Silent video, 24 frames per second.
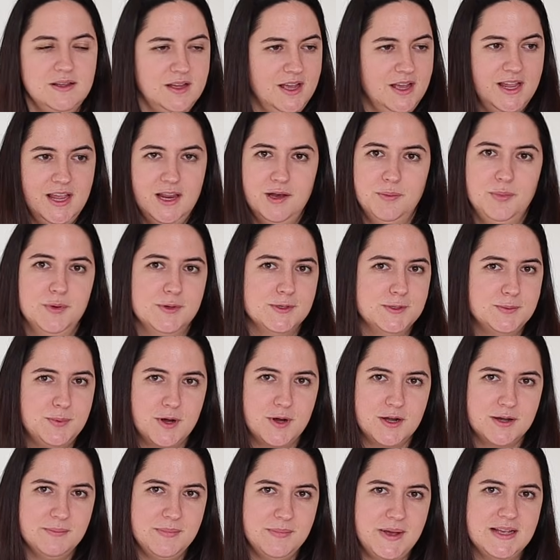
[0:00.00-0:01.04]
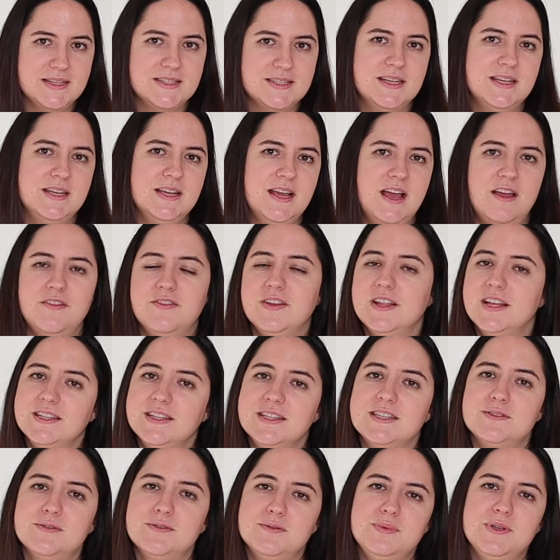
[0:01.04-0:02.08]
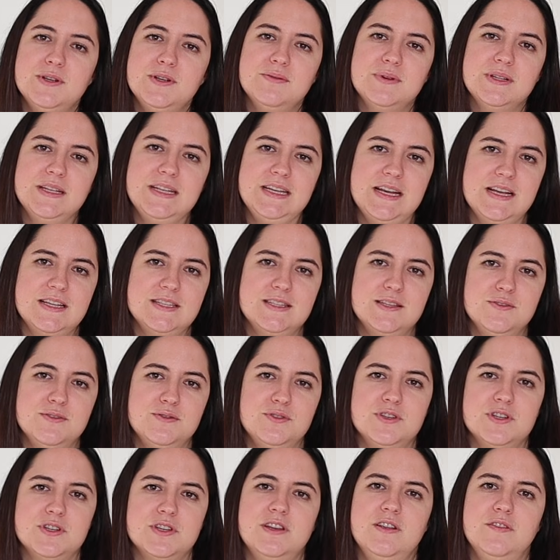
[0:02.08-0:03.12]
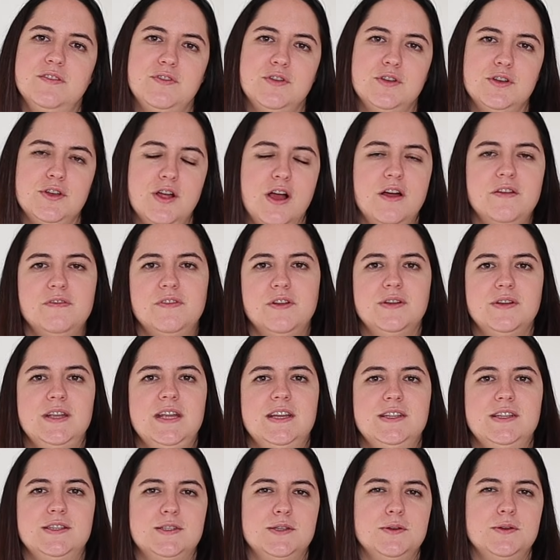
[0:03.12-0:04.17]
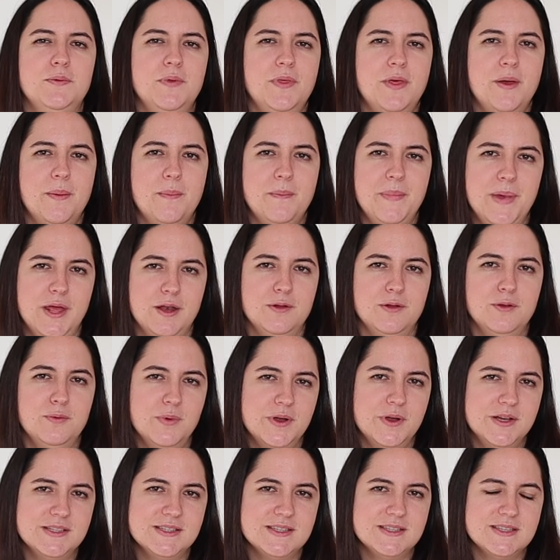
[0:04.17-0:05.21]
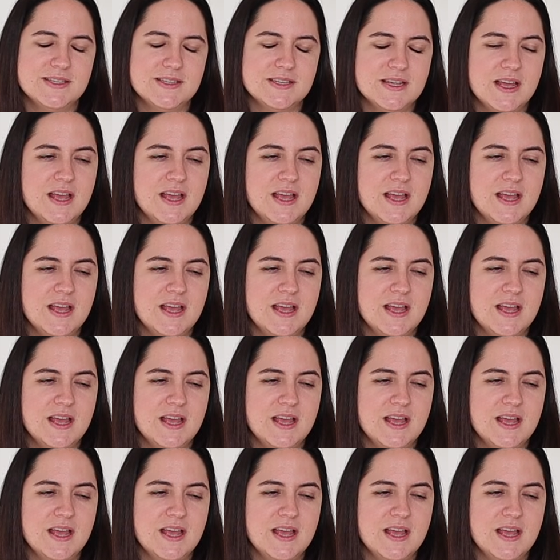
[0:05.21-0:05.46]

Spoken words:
again, a postpartum basket, I feel like this would be a really nice solution if you're not very into the metal ones.